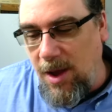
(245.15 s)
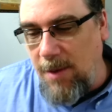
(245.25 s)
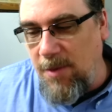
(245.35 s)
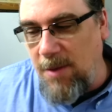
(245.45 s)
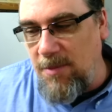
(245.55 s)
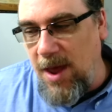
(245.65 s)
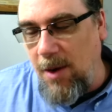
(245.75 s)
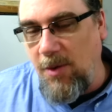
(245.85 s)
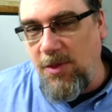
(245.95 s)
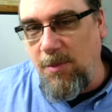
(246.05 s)
I'm, I'm
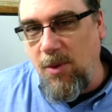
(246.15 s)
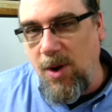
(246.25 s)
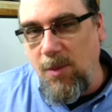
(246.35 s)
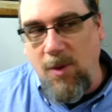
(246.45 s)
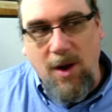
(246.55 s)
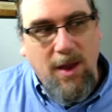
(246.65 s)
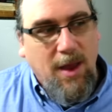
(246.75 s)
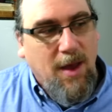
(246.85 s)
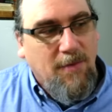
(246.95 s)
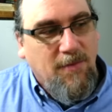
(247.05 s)
now at the point where I
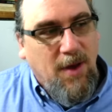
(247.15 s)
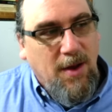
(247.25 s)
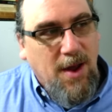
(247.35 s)
have uh,